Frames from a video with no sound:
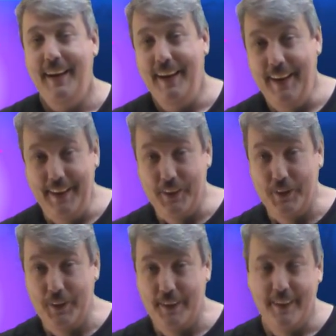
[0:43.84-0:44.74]

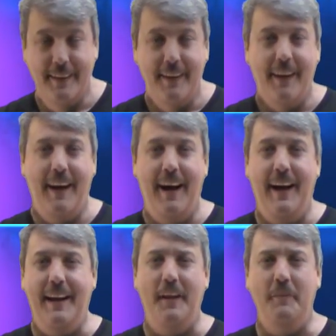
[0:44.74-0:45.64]
Anywho,
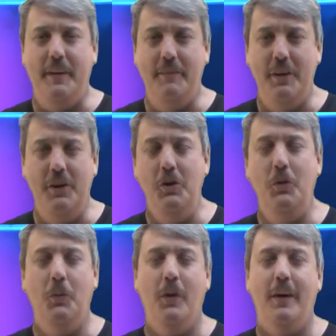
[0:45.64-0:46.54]
let me give you a
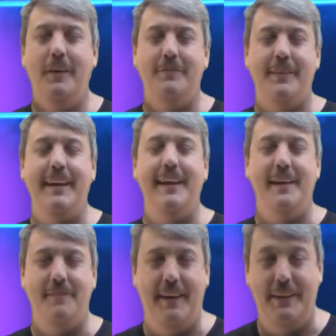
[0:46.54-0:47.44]
new word for the
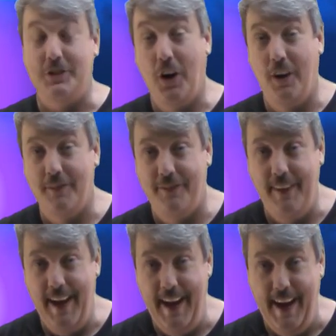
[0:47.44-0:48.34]
NFL. It's called
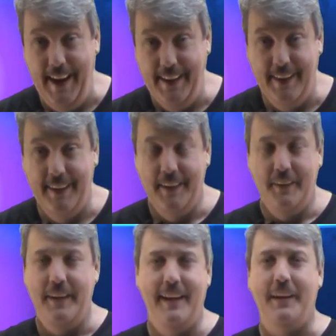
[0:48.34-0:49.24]
fade.
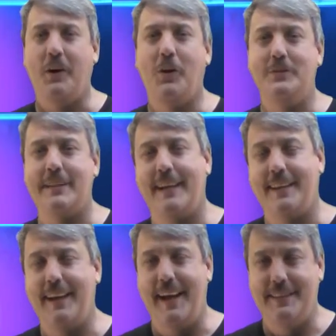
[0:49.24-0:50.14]
You had the Colts at
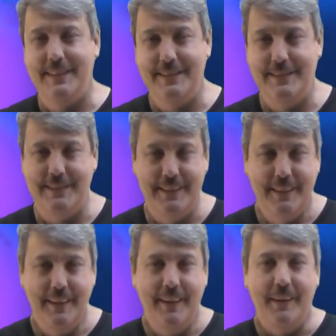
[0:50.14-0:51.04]
the Texans.
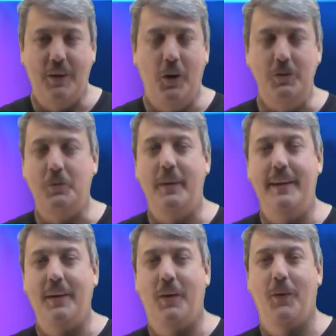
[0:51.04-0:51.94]
Colts
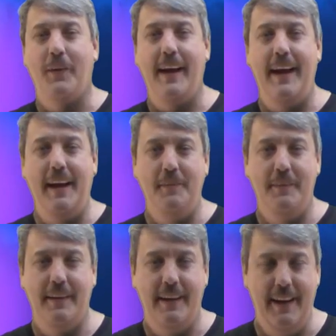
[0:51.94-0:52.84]
winning the whole
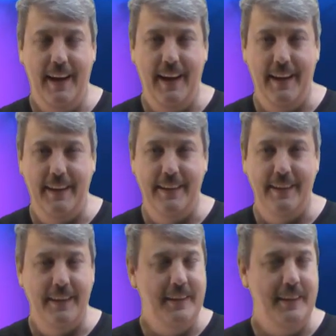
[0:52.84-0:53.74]
game,
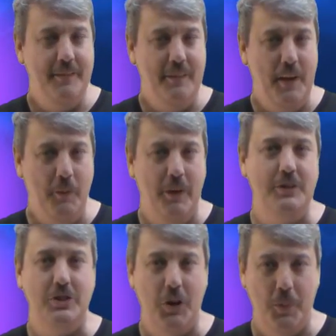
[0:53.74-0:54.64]
and if they
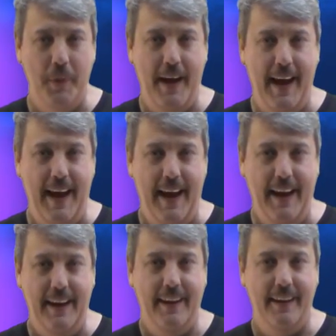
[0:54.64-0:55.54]
weren't so
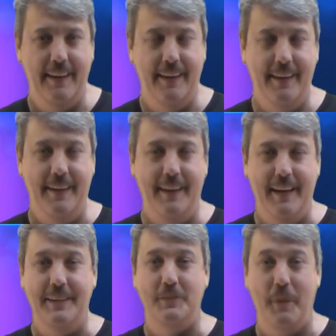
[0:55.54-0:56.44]
bad,
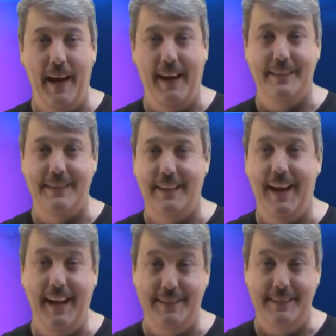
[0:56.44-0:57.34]
as bad as the
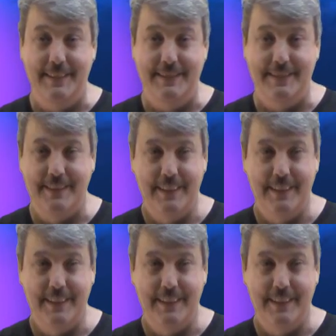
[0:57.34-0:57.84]
Texans,